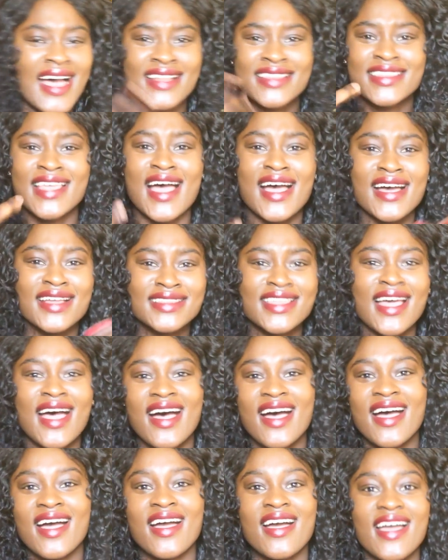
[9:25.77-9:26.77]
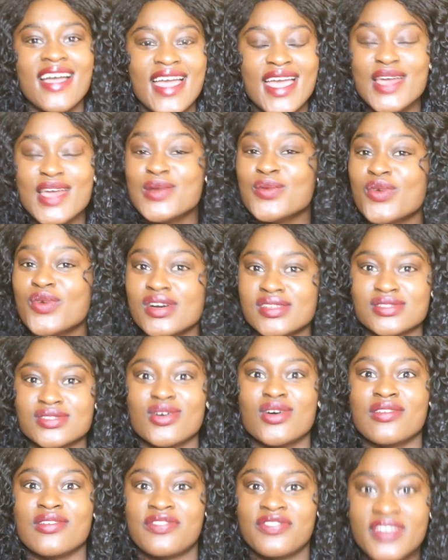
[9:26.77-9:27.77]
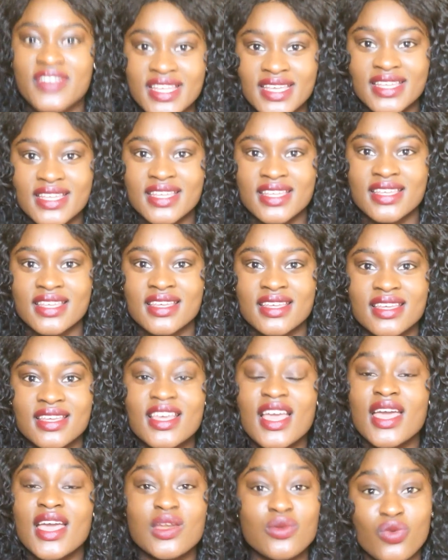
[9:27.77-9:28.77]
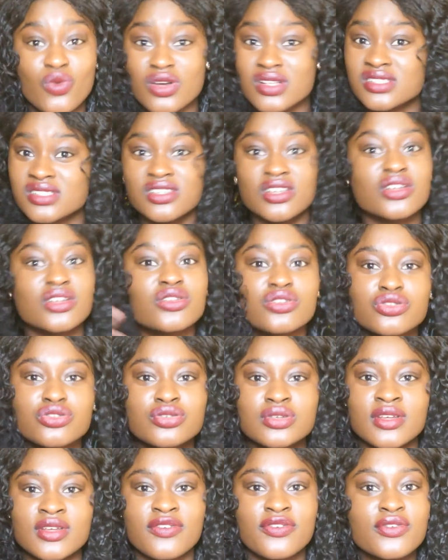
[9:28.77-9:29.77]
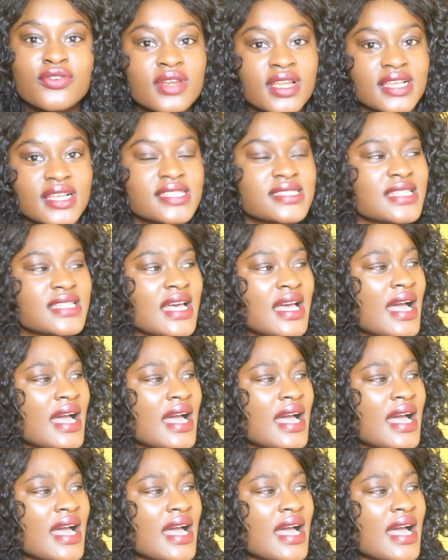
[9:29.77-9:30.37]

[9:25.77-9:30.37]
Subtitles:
ta ta, N-words on fleek, N-words to the fullest.